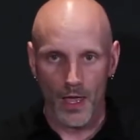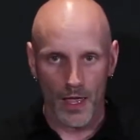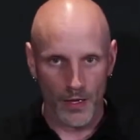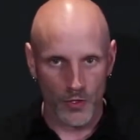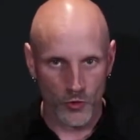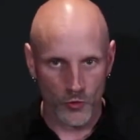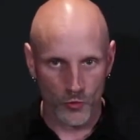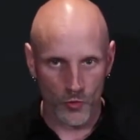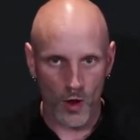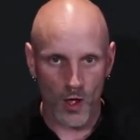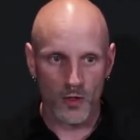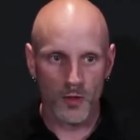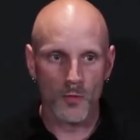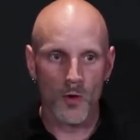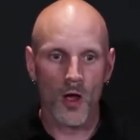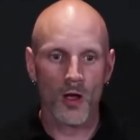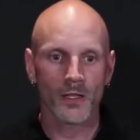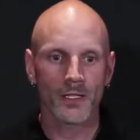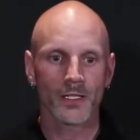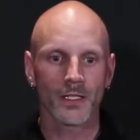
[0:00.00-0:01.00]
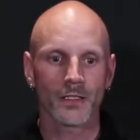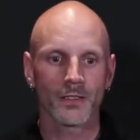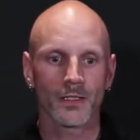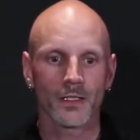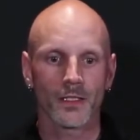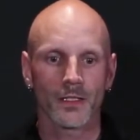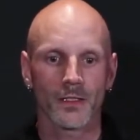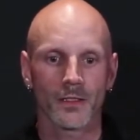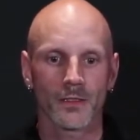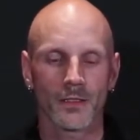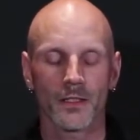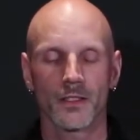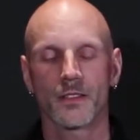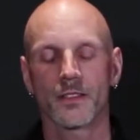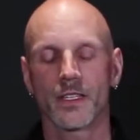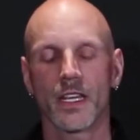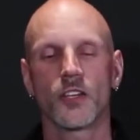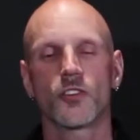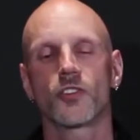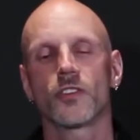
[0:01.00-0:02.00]
and draw them all in to the
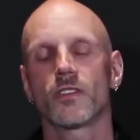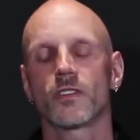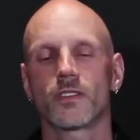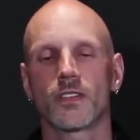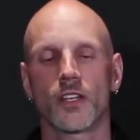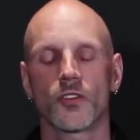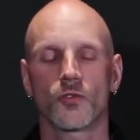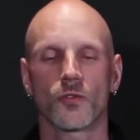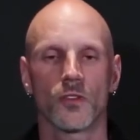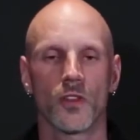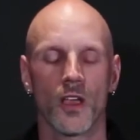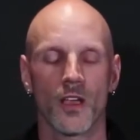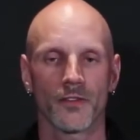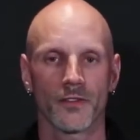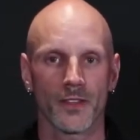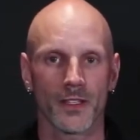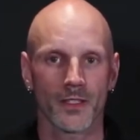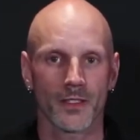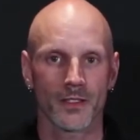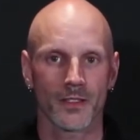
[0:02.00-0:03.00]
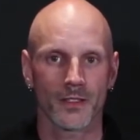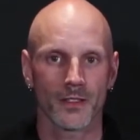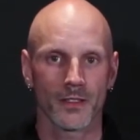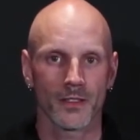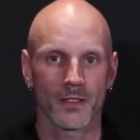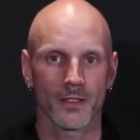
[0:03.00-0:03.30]
station's central office.